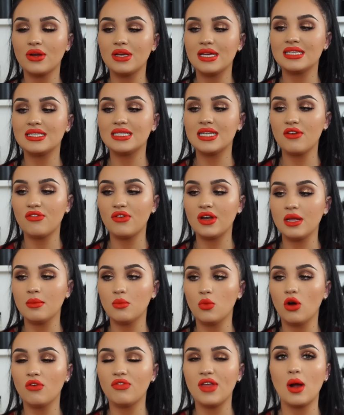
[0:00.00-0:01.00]
It is definitely
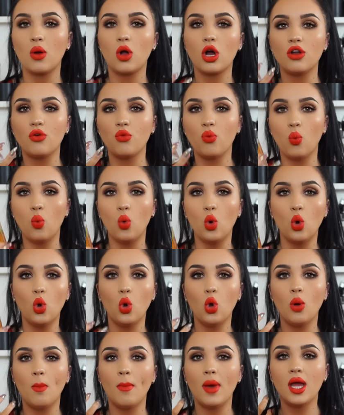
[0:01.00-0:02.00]
more of that kind of
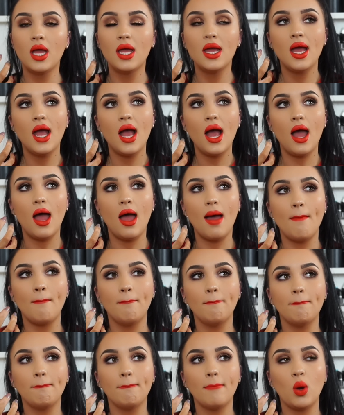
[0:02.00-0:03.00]
warm
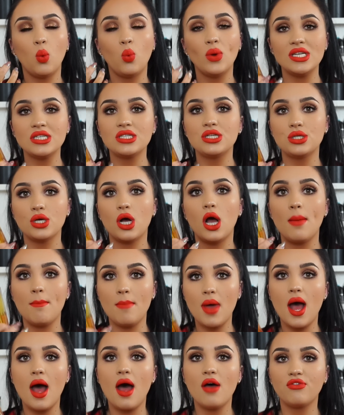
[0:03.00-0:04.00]

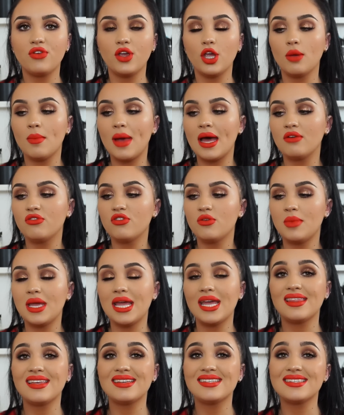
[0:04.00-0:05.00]
wintertime perfume, and for
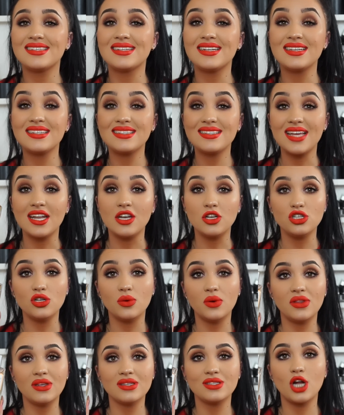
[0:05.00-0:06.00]
me, this is an
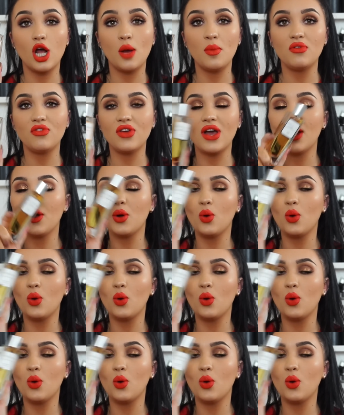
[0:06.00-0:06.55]
essential at this time of year.